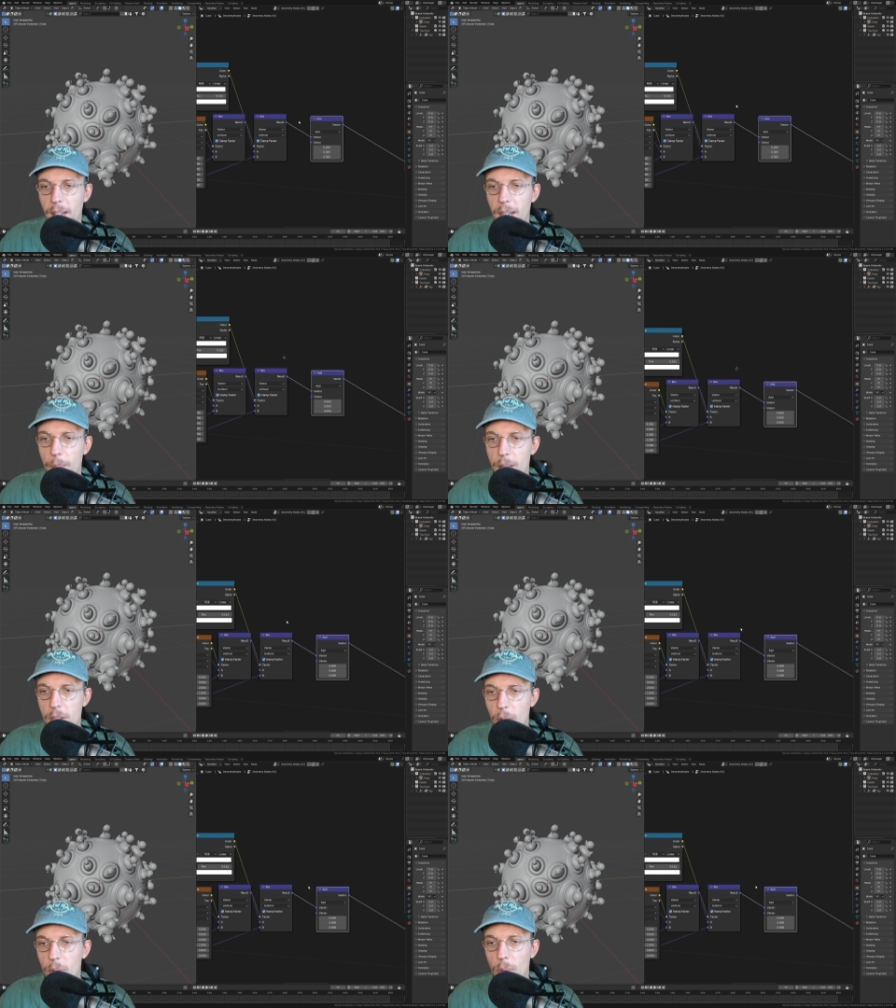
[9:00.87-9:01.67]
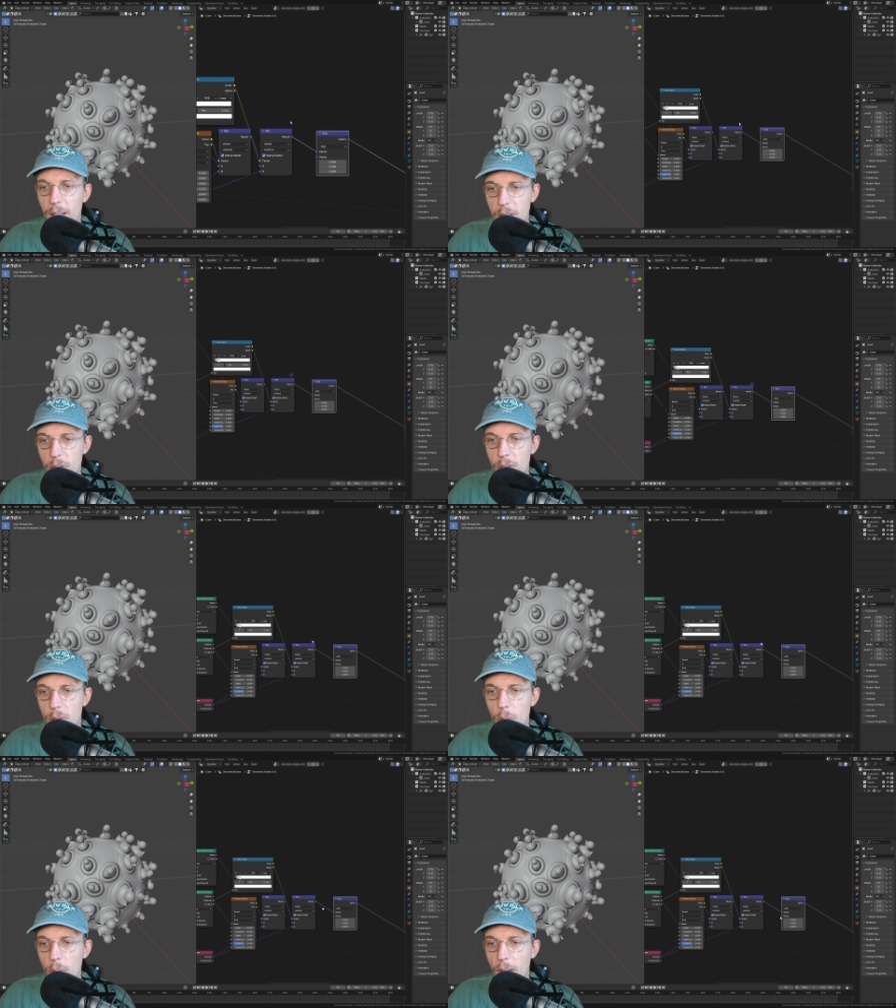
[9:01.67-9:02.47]
Um, so let's
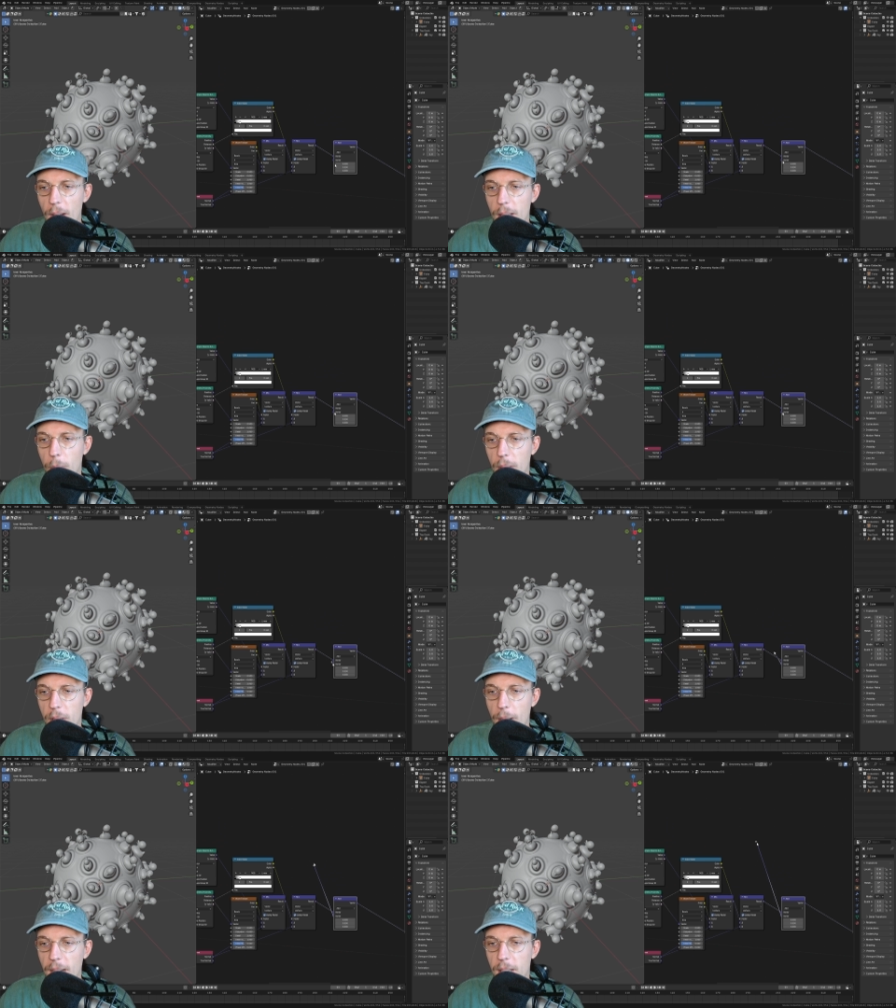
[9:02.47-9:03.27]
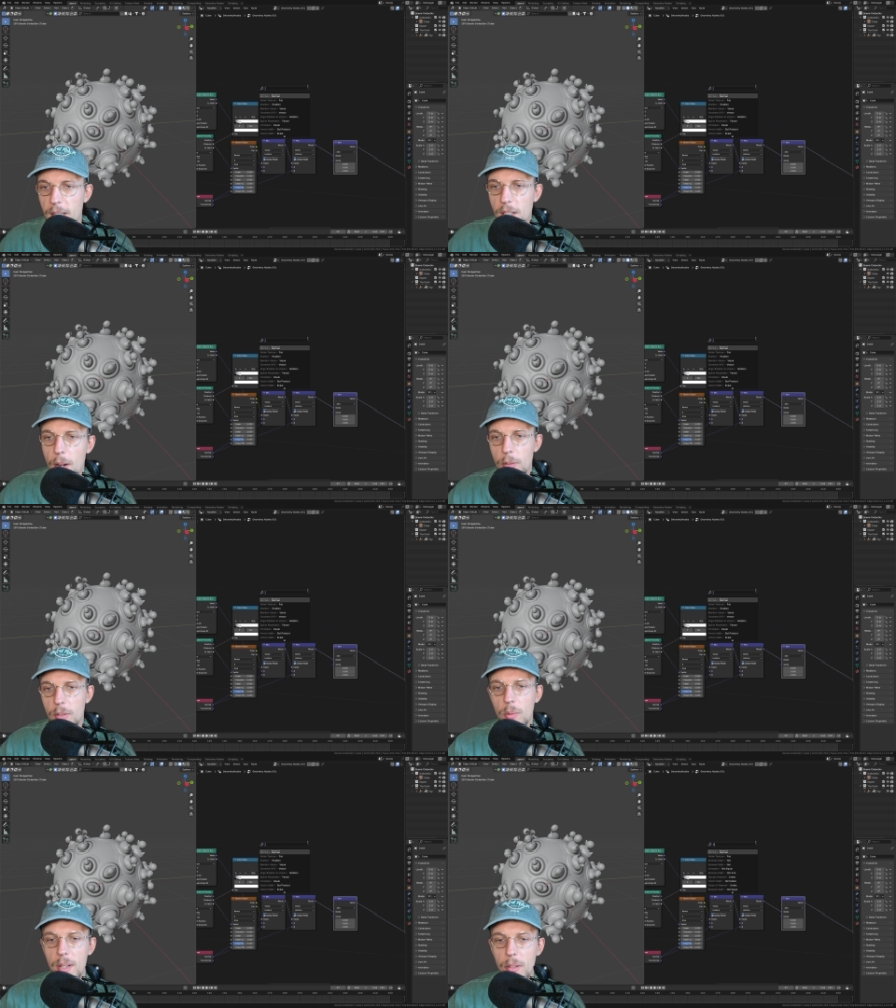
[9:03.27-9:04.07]
just do that by dragging this out
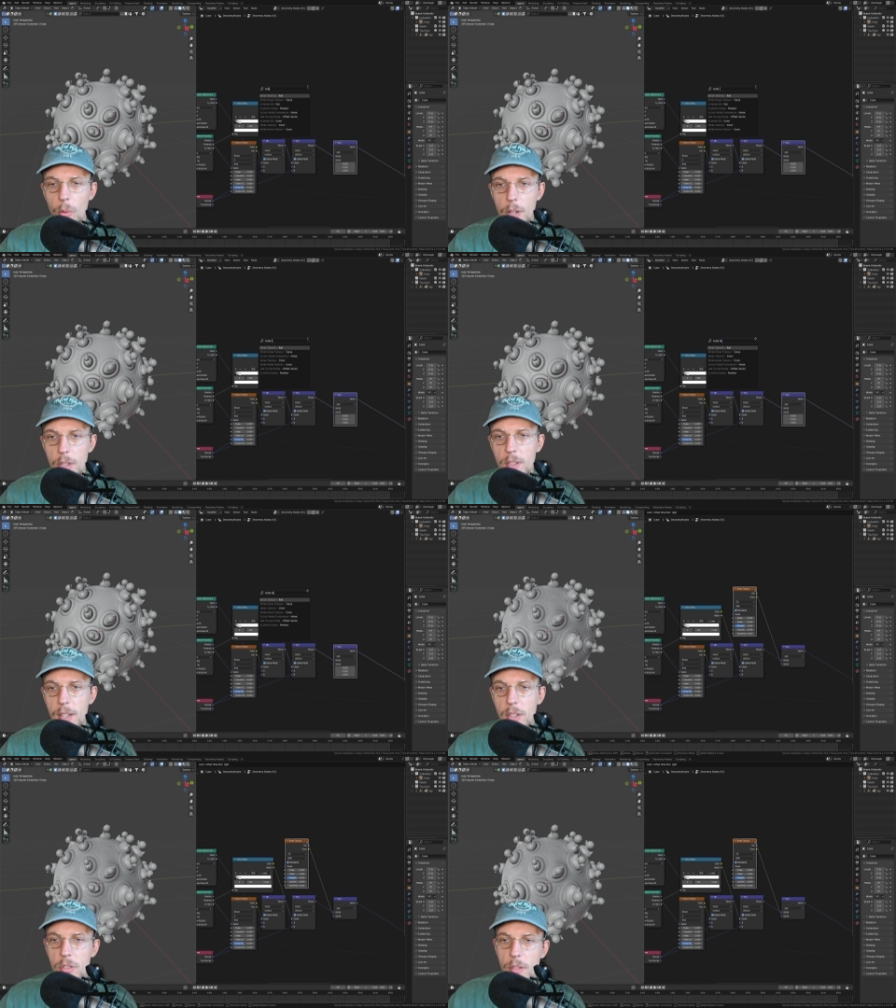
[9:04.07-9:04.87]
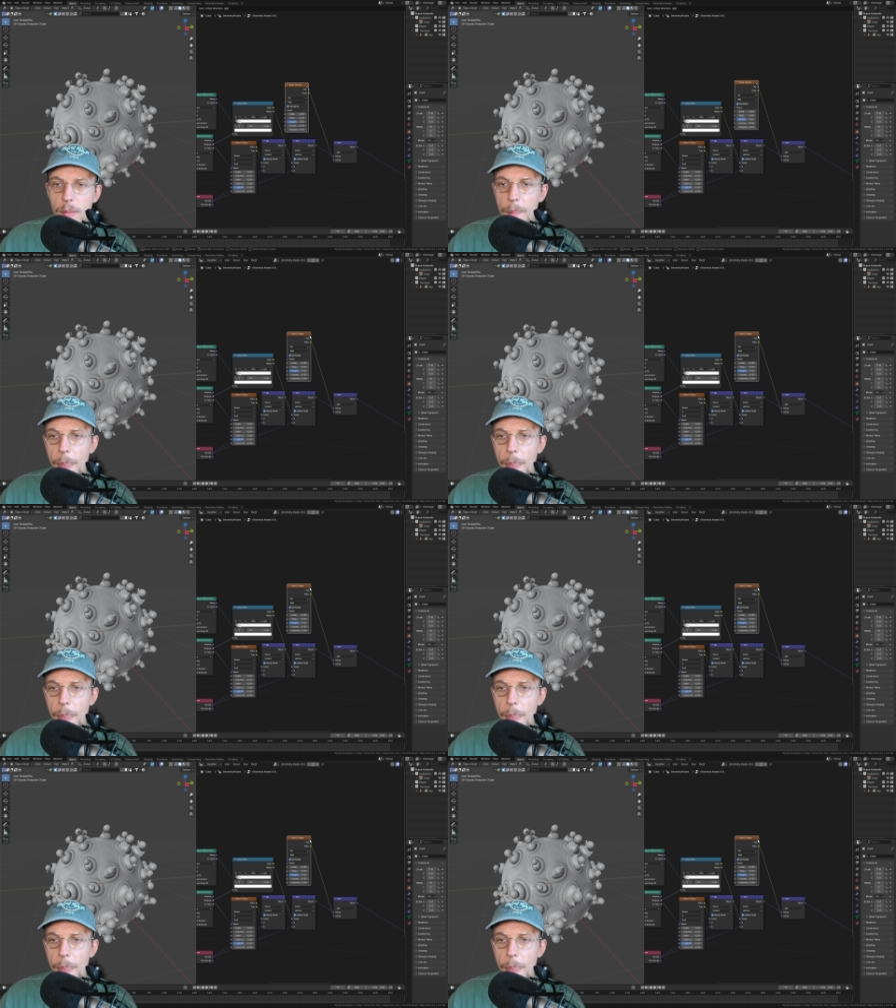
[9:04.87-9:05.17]
to a noise texture.